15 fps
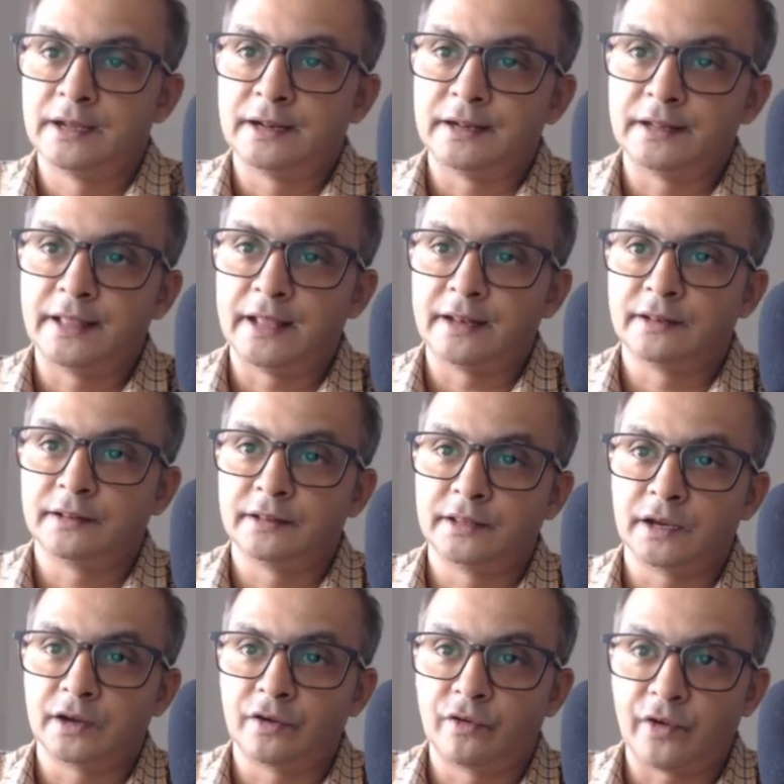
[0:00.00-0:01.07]
then
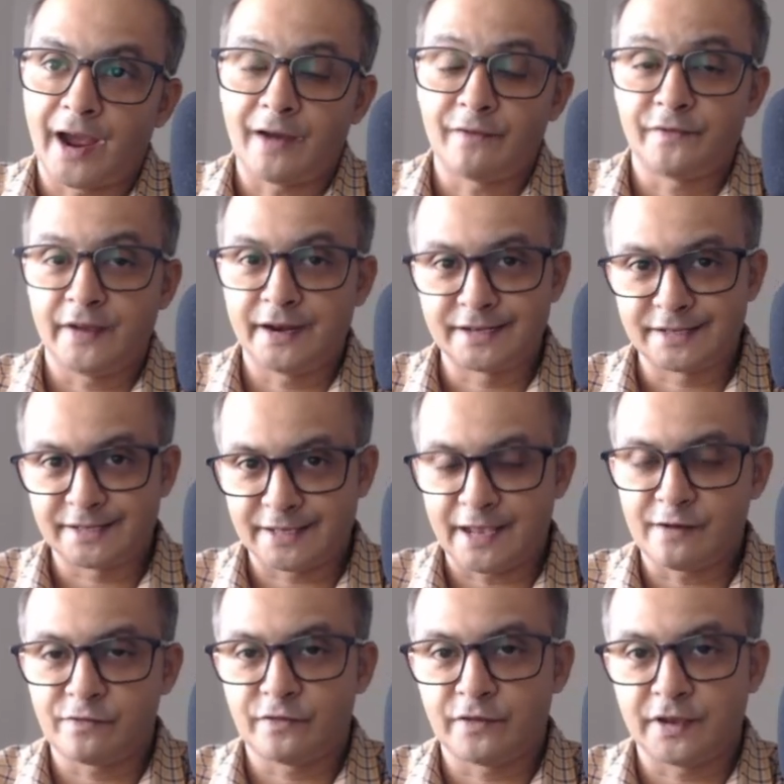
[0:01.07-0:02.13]
the graph
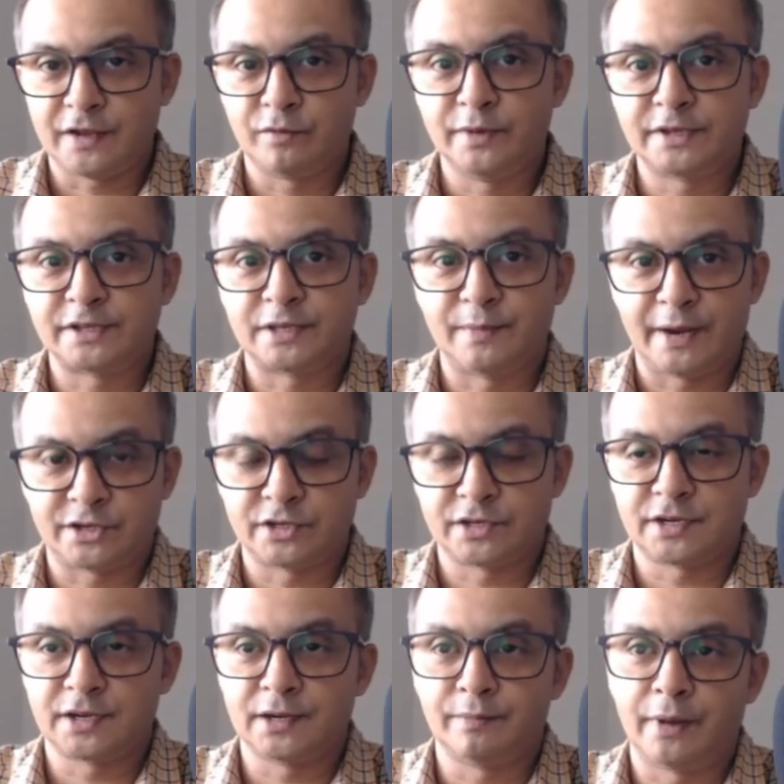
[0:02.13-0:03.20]
itself will be
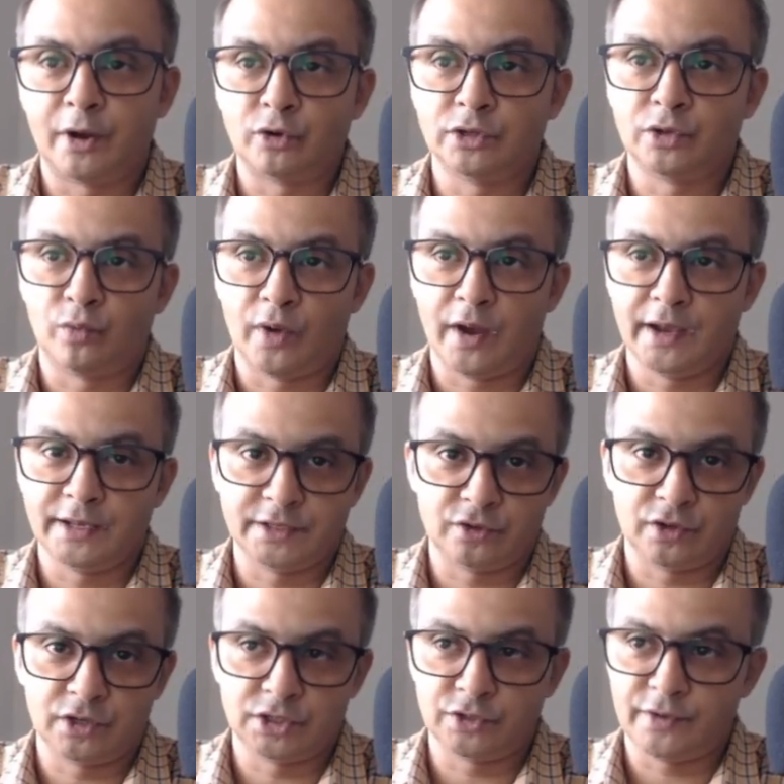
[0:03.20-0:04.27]
symmetrical about the y is
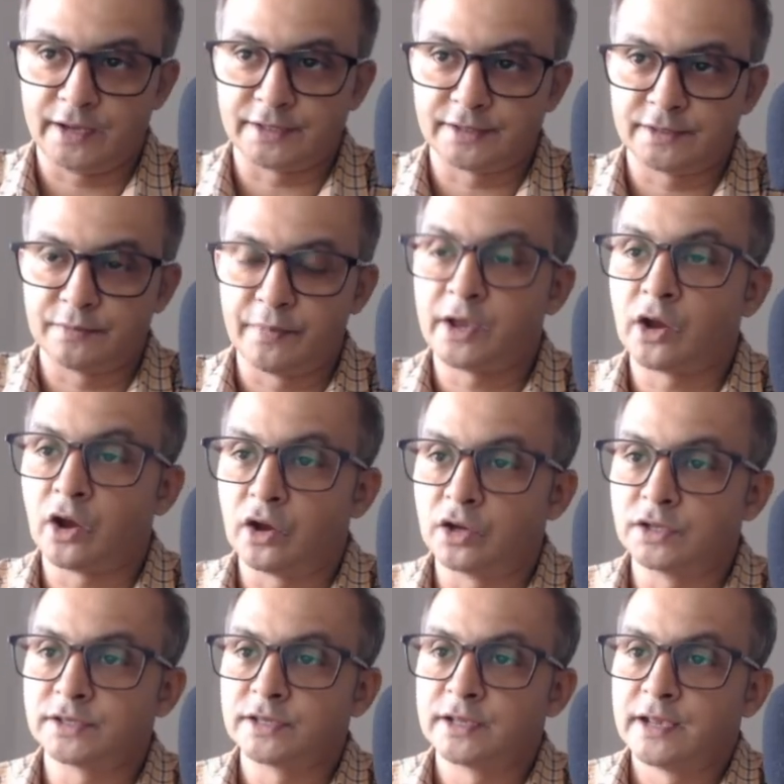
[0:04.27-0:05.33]
equal to x,
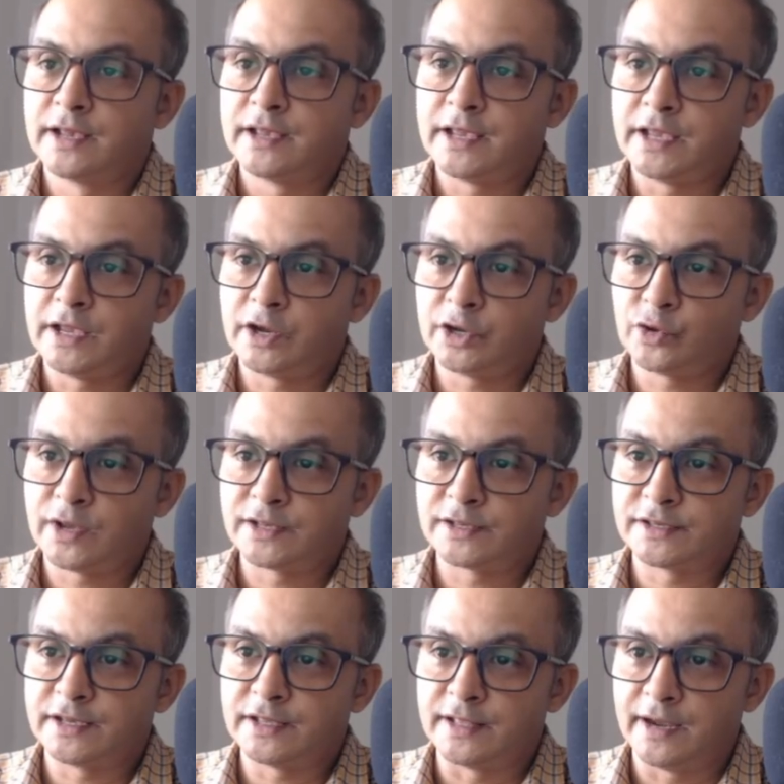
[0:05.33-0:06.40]
because here you can
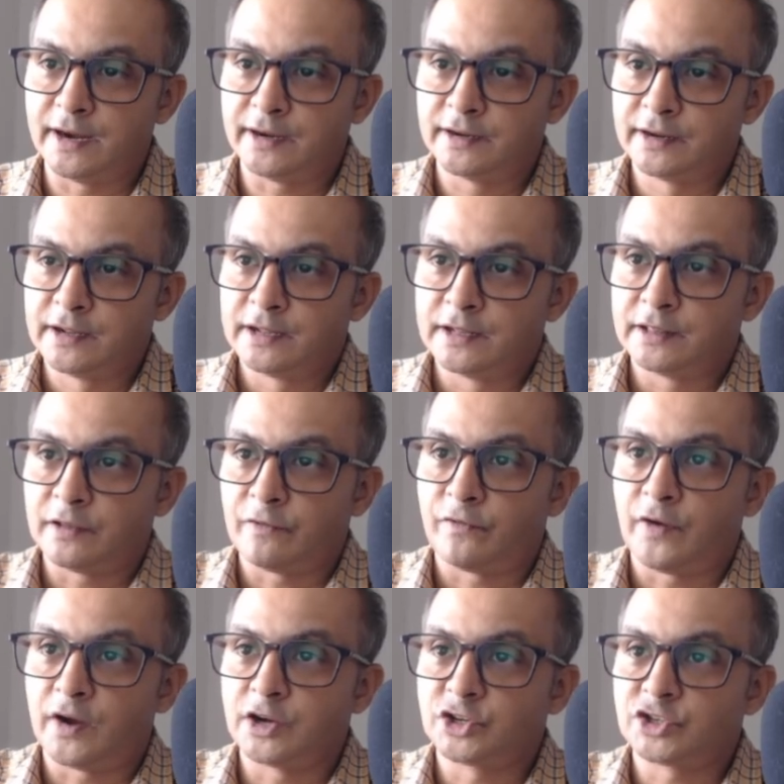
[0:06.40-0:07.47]
see that the
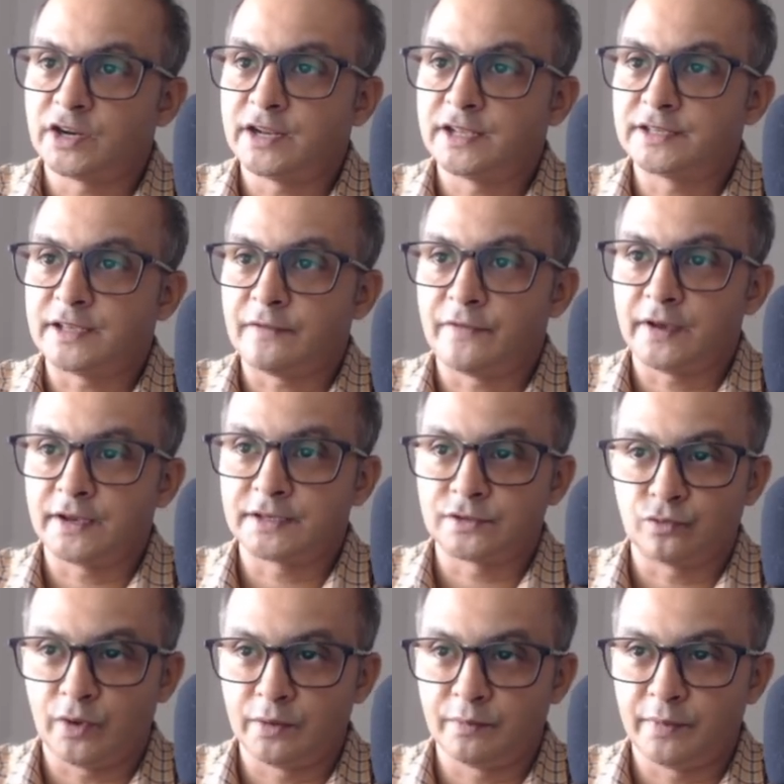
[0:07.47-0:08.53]
function is
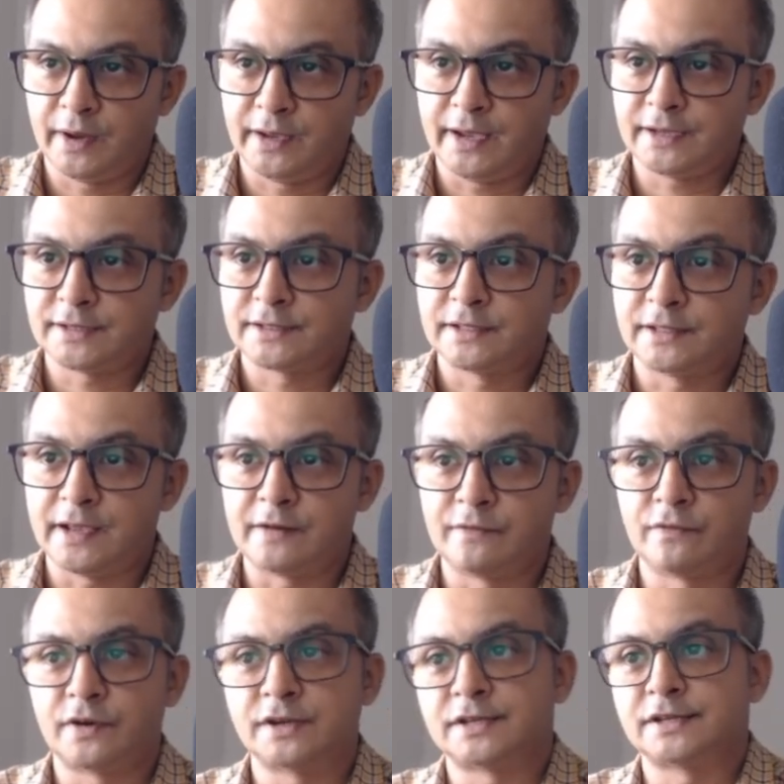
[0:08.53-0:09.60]
fx 1 by x, the
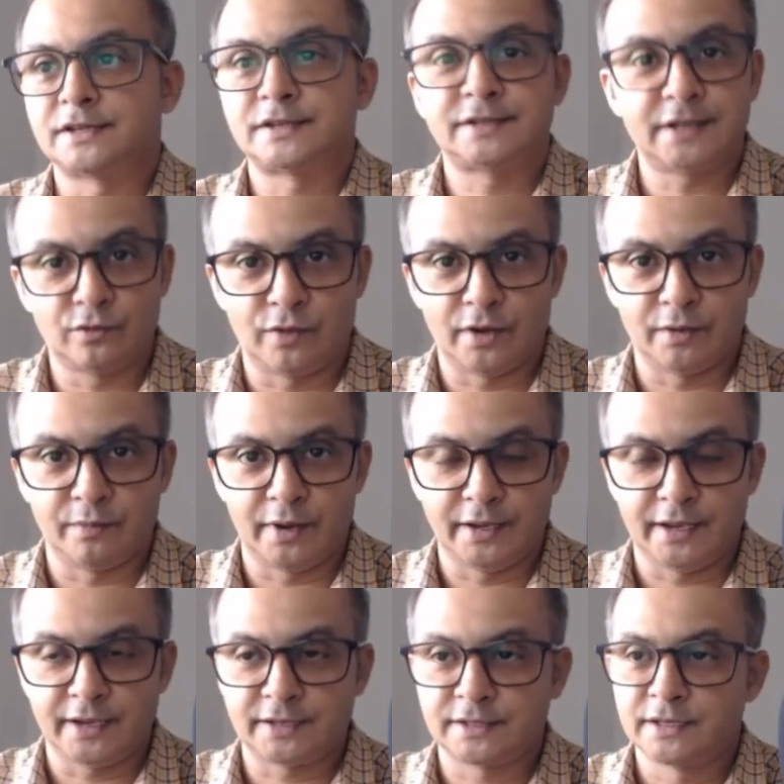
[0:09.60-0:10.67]
inverse is still 1 by
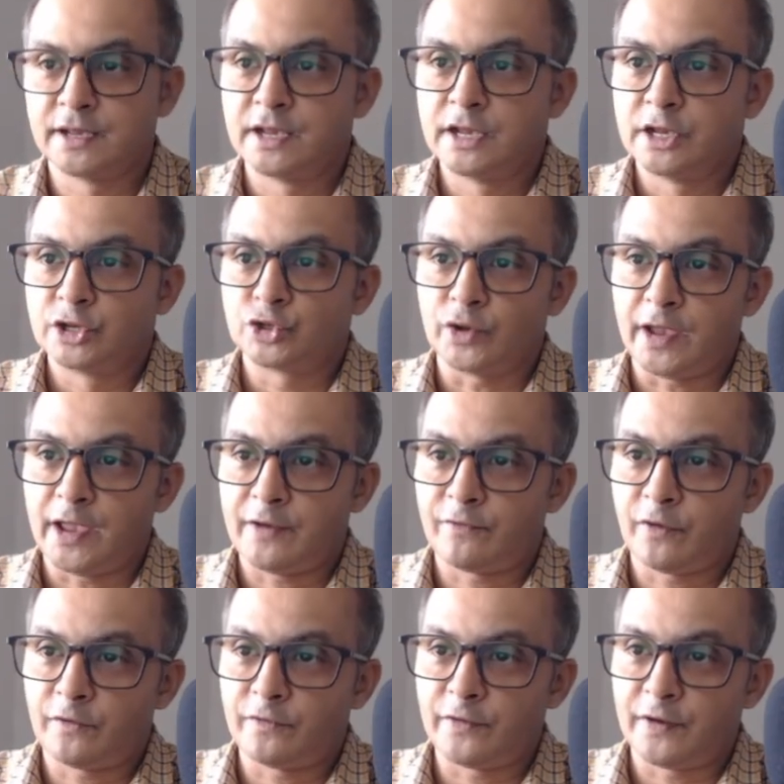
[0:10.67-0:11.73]
x. So f
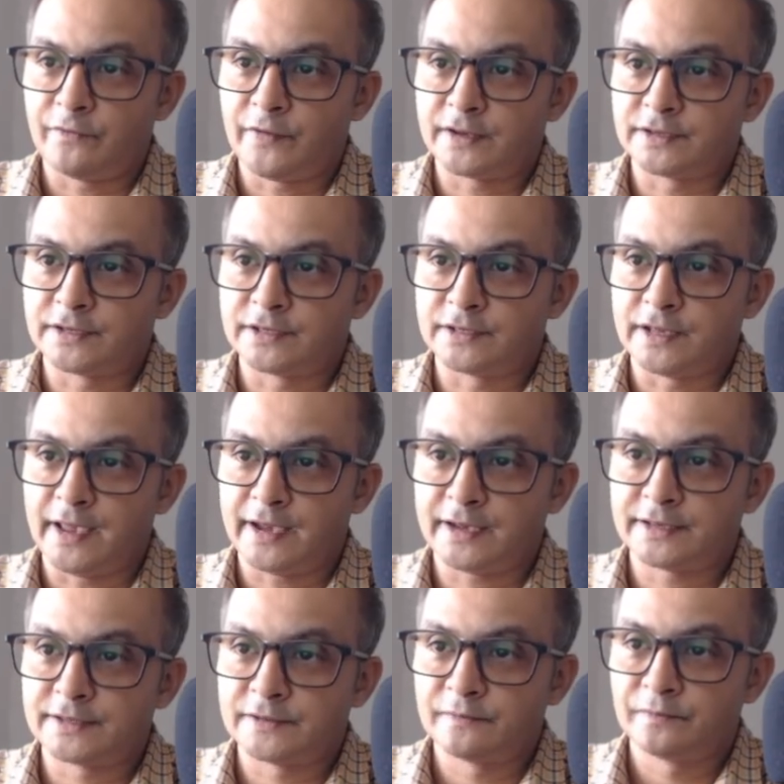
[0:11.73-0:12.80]
of fx is
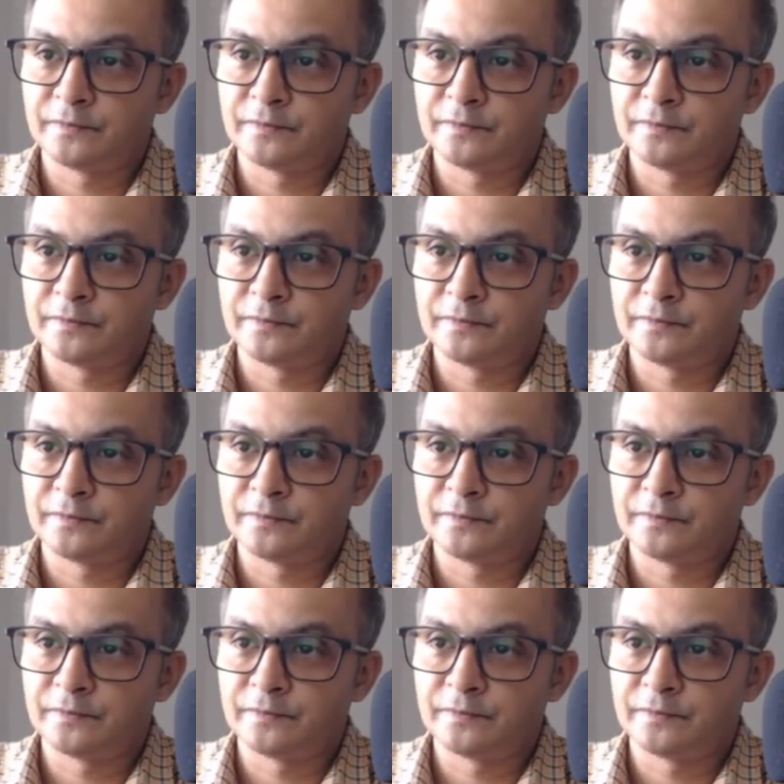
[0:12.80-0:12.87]
x.